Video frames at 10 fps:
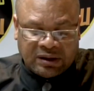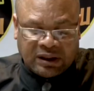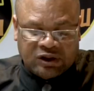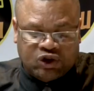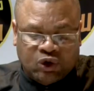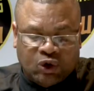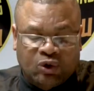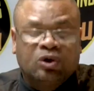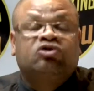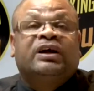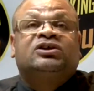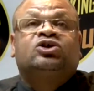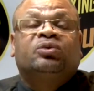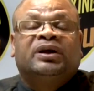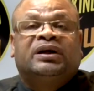in due
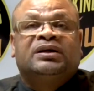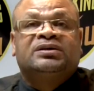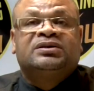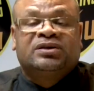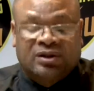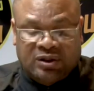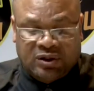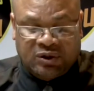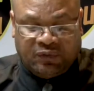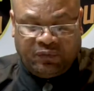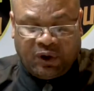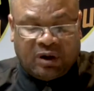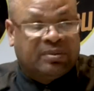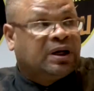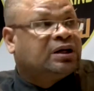gratuities to
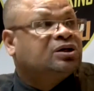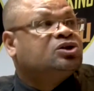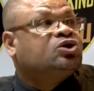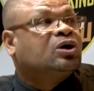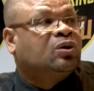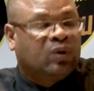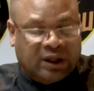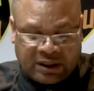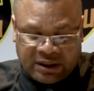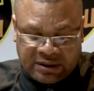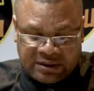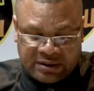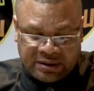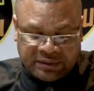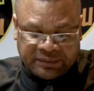former sugar workers.